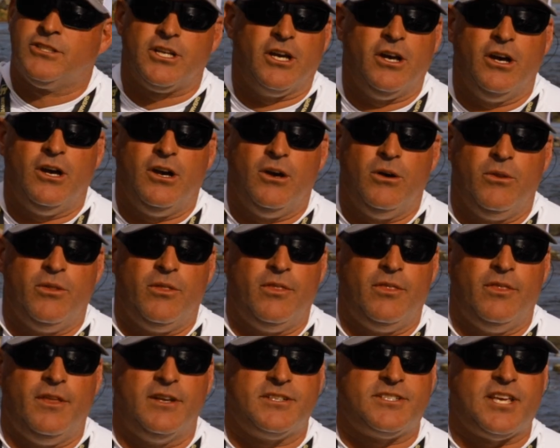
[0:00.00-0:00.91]
So
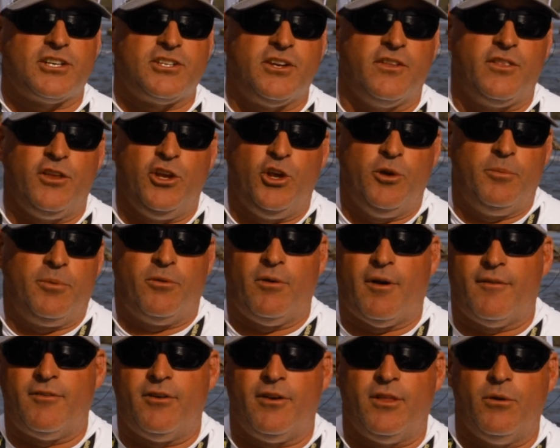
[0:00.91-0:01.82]
the section of the Yuba
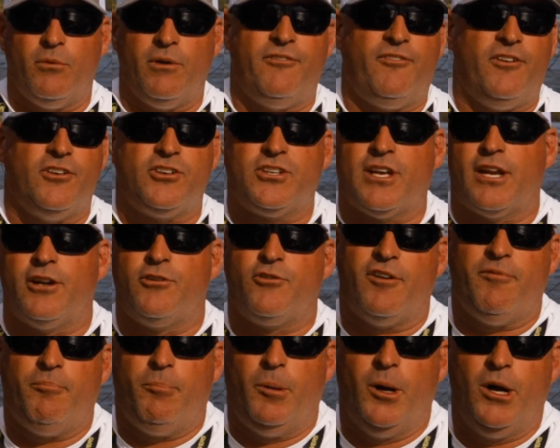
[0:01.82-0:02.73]
River that we fish out of
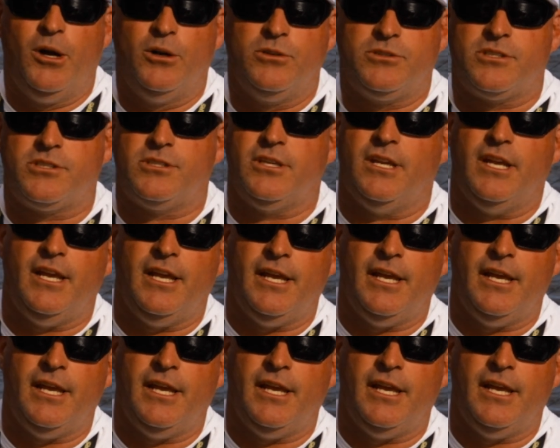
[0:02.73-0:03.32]
drift boats